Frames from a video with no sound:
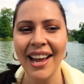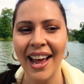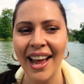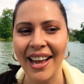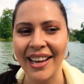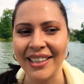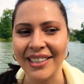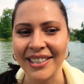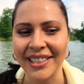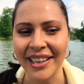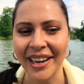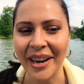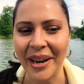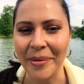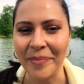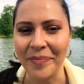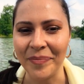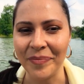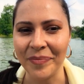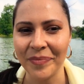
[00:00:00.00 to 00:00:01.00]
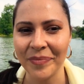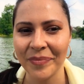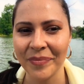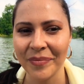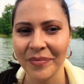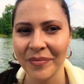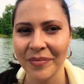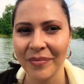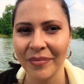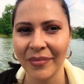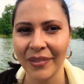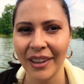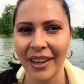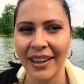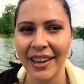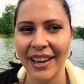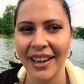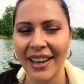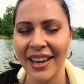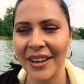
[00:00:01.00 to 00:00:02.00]
And
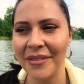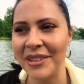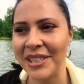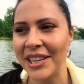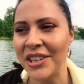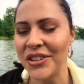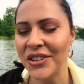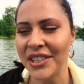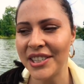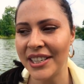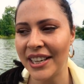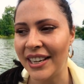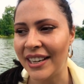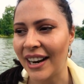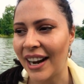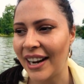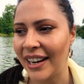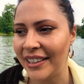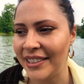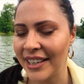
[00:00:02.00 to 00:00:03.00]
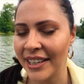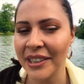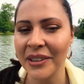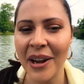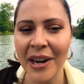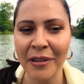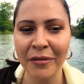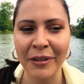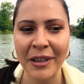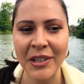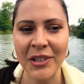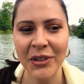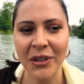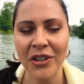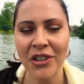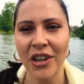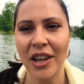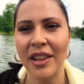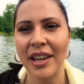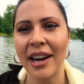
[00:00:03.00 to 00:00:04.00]
it was interesting. I did a lot of
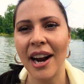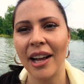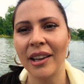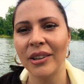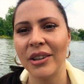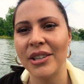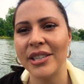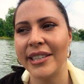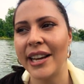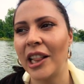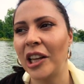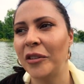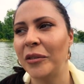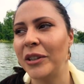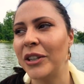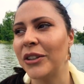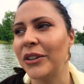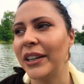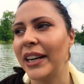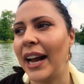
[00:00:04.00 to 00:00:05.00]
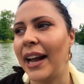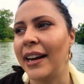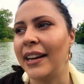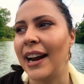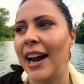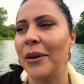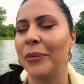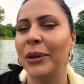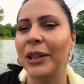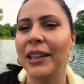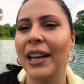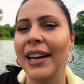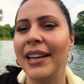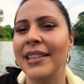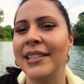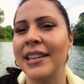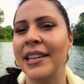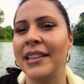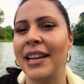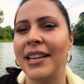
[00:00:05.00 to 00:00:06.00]
research on the colors yellow and green, and I
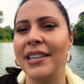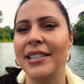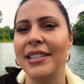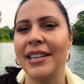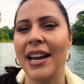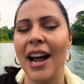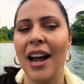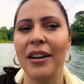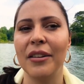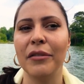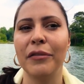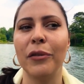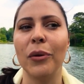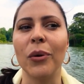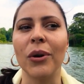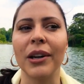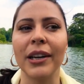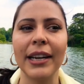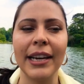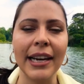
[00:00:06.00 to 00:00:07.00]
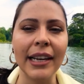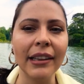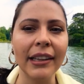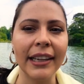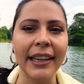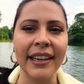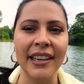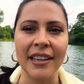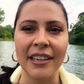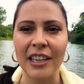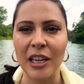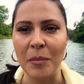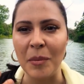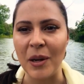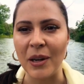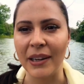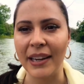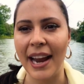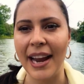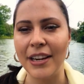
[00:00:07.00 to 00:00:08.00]
realized that they stand for healing and
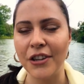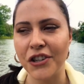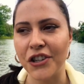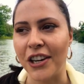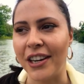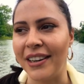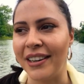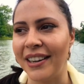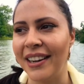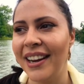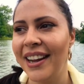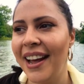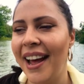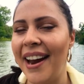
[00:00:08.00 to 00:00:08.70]
communication.